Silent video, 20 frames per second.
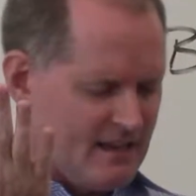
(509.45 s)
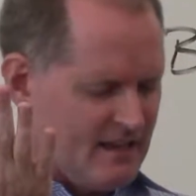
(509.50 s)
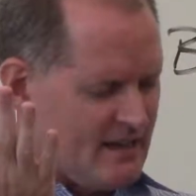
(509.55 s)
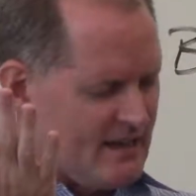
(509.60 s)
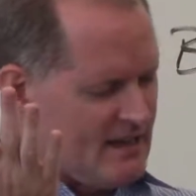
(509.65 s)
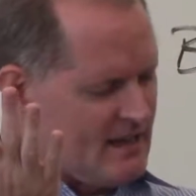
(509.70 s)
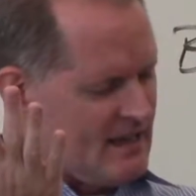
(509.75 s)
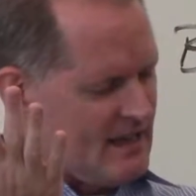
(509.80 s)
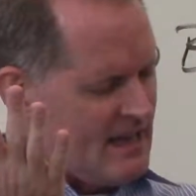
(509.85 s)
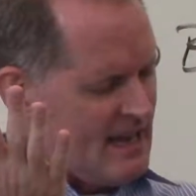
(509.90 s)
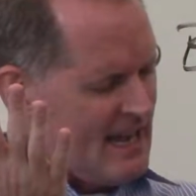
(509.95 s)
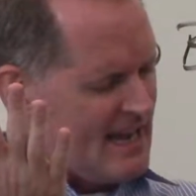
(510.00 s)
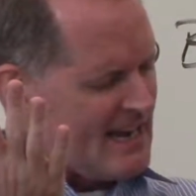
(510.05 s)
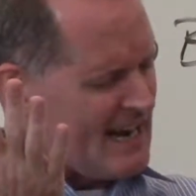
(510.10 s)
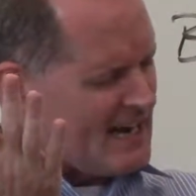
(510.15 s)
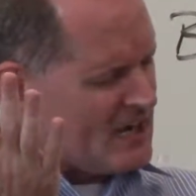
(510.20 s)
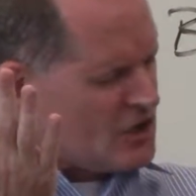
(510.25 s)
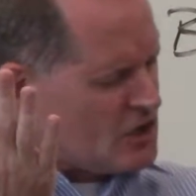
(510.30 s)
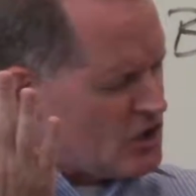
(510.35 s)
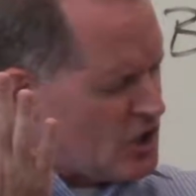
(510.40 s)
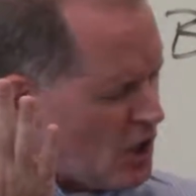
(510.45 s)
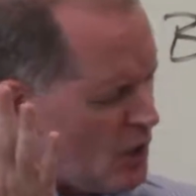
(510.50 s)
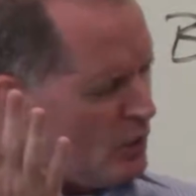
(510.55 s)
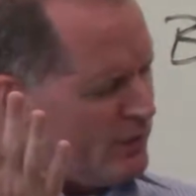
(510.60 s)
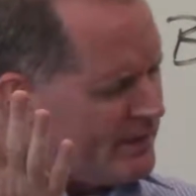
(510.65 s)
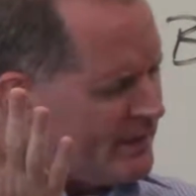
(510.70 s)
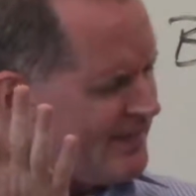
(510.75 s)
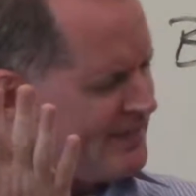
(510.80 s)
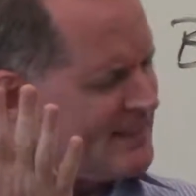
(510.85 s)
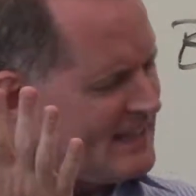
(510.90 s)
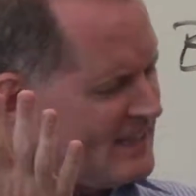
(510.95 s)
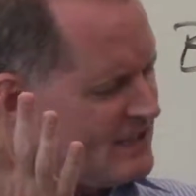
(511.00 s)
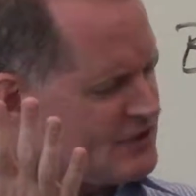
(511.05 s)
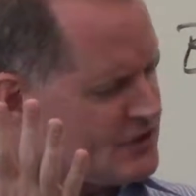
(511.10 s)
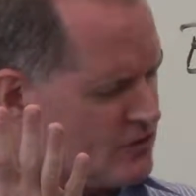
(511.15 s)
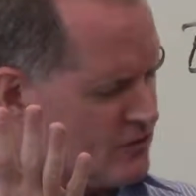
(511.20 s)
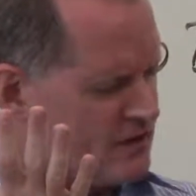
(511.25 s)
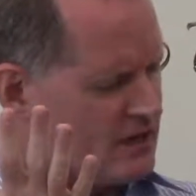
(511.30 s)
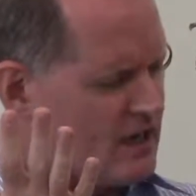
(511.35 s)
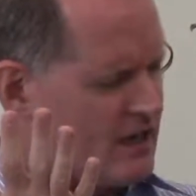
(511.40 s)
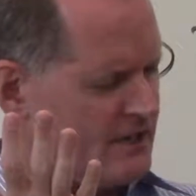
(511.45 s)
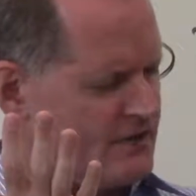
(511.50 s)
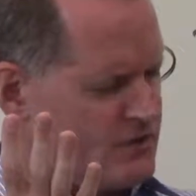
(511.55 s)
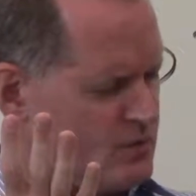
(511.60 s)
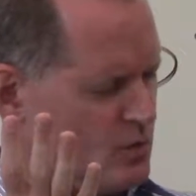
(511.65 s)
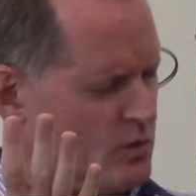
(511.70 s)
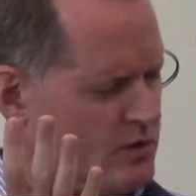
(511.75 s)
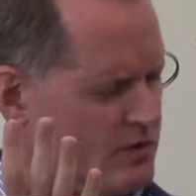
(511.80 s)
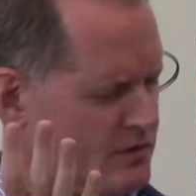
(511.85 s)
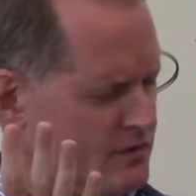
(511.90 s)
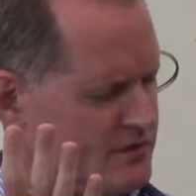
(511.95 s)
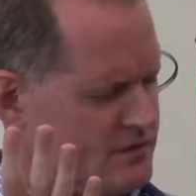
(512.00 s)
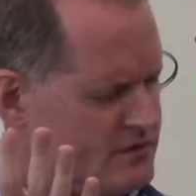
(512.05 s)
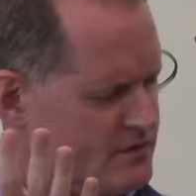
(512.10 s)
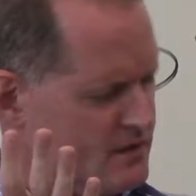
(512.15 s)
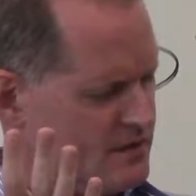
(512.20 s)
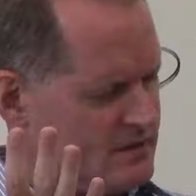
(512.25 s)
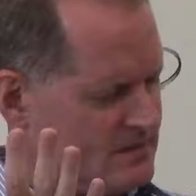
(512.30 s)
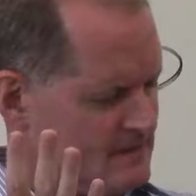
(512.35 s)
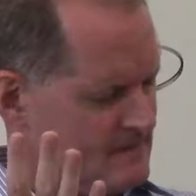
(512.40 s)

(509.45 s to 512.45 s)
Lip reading: and I know that these are God's words,